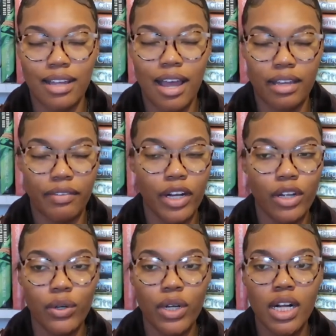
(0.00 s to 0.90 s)

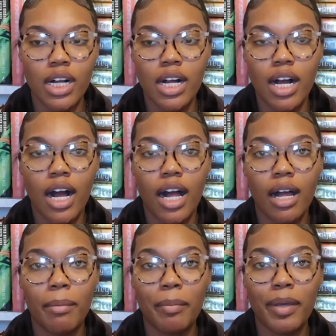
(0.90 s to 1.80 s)
Acevedo.
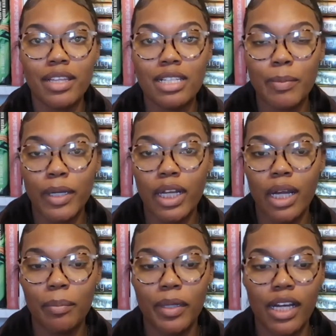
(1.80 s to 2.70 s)
I picked this book
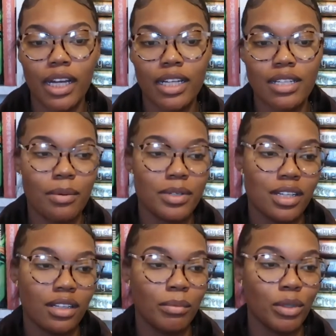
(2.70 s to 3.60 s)
up because I was
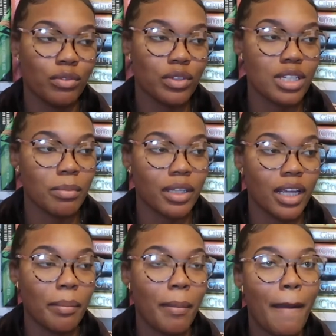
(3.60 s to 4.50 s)
still in the mood for
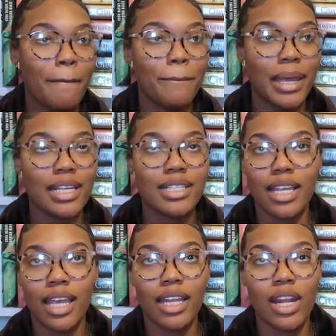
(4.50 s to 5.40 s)
something
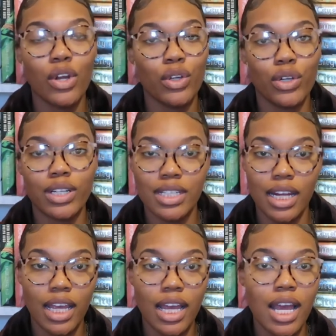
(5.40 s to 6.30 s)
based in New York
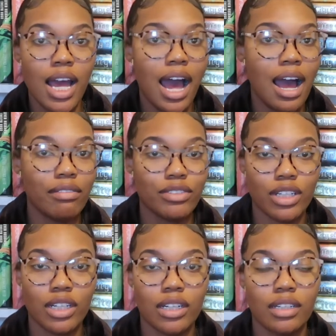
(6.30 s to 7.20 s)
City
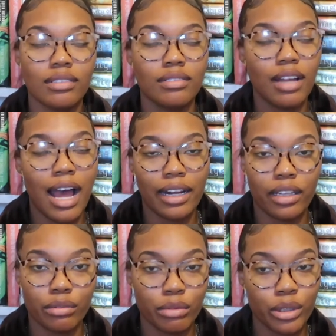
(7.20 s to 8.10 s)
after Addie
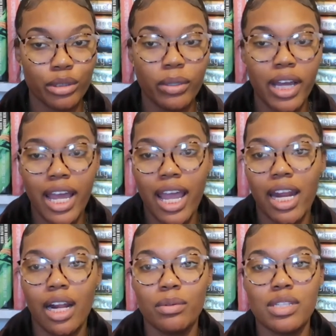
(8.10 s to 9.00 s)
LaRue,
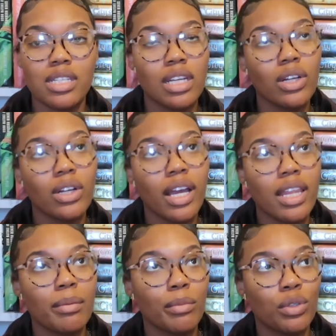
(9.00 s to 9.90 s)
and I was still
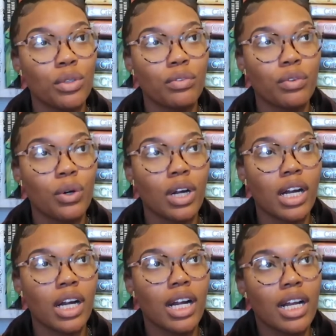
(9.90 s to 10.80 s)
in the mood
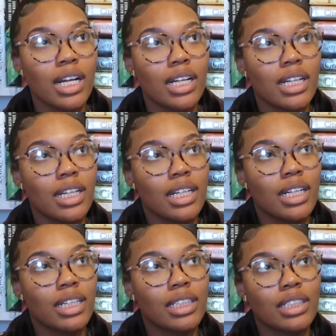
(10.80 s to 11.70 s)
for
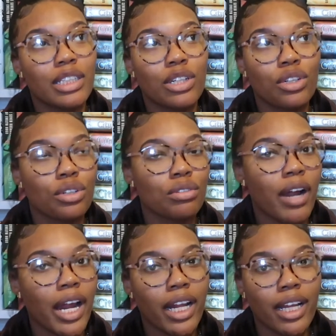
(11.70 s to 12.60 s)
lyrical
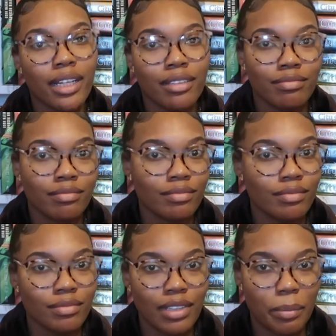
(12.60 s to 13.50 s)
writing
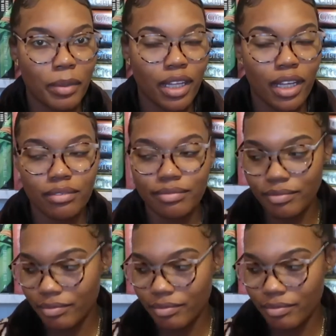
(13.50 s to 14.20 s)
type of thing,